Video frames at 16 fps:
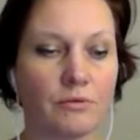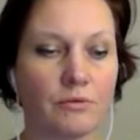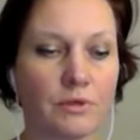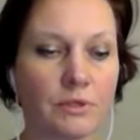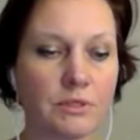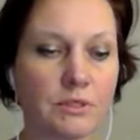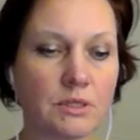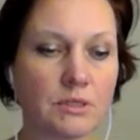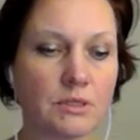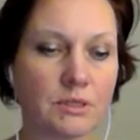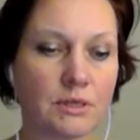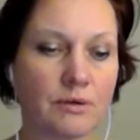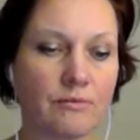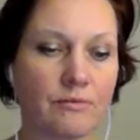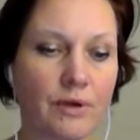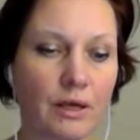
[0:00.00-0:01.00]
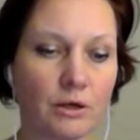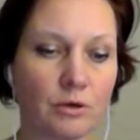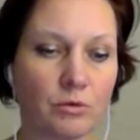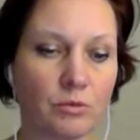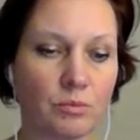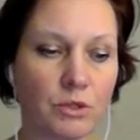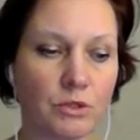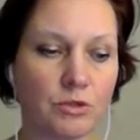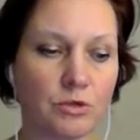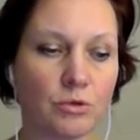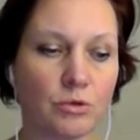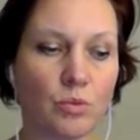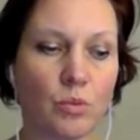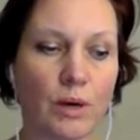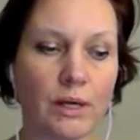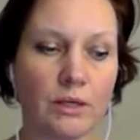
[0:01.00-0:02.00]
For instance, the effect could be due
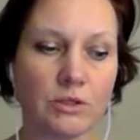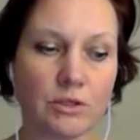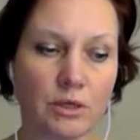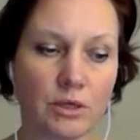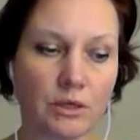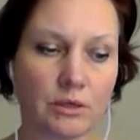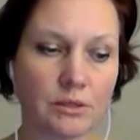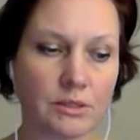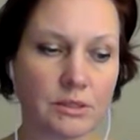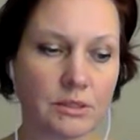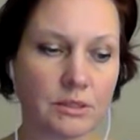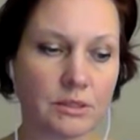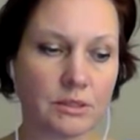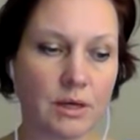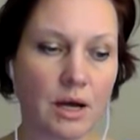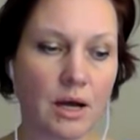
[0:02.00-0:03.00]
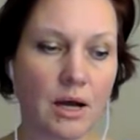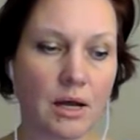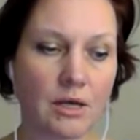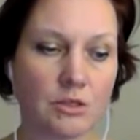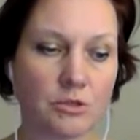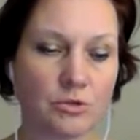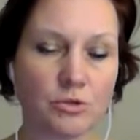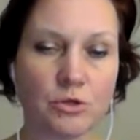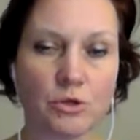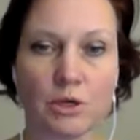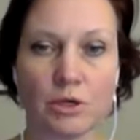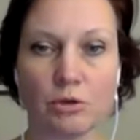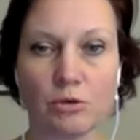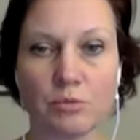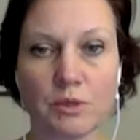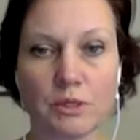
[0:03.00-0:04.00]
to wine drinkers' higher
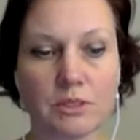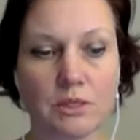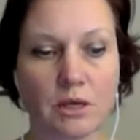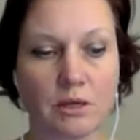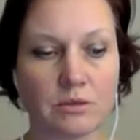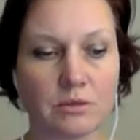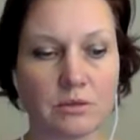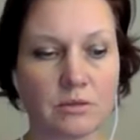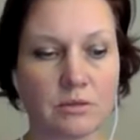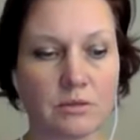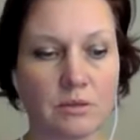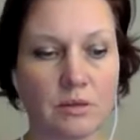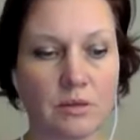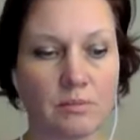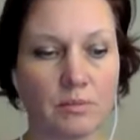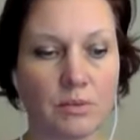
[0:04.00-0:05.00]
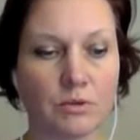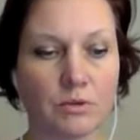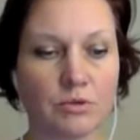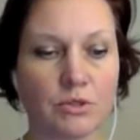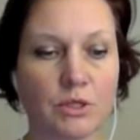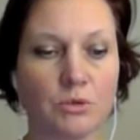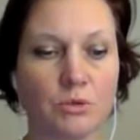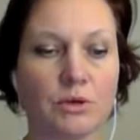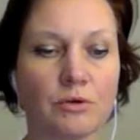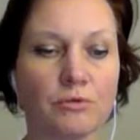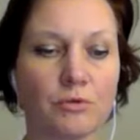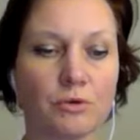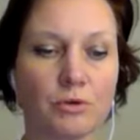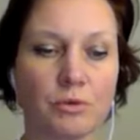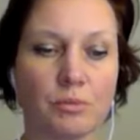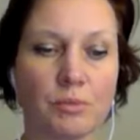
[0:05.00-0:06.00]
socioeconomic status, because they could
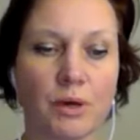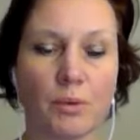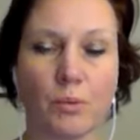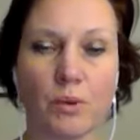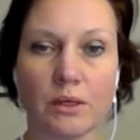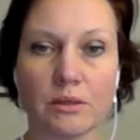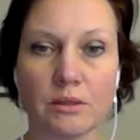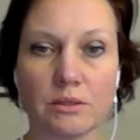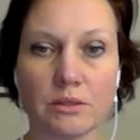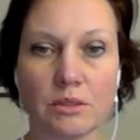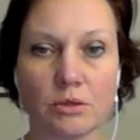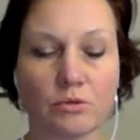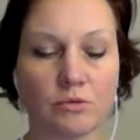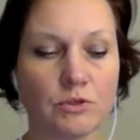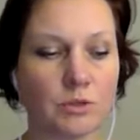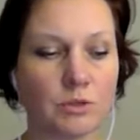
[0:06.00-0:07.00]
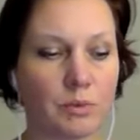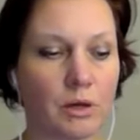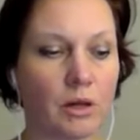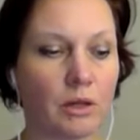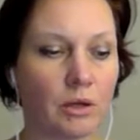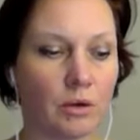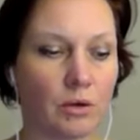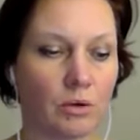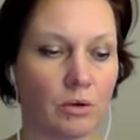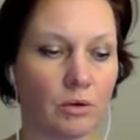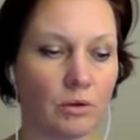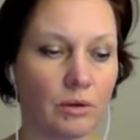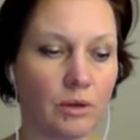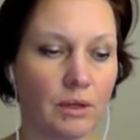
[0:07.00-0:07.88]
afford to buy wine instead of cheap alcohol.